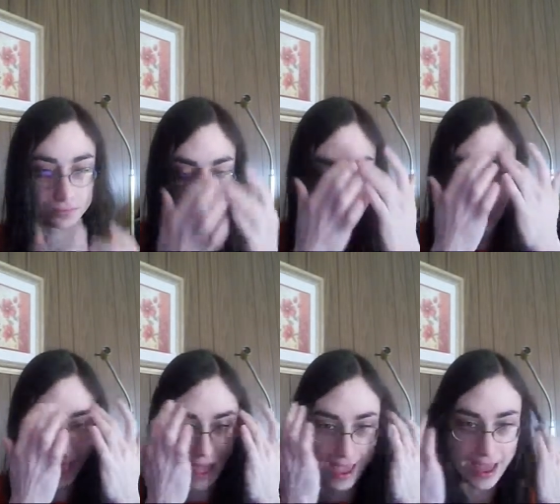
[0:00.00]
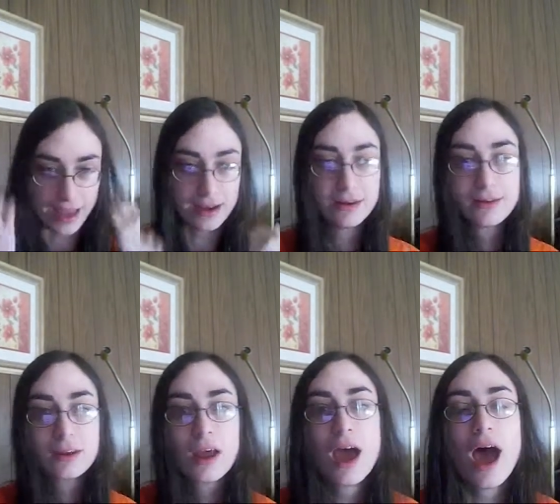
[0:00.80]
and
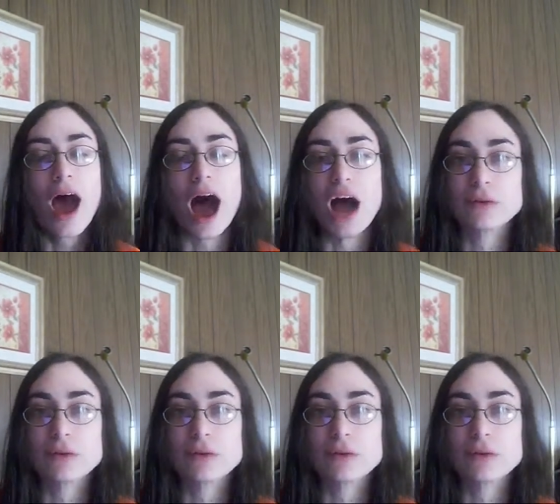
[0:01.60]
I will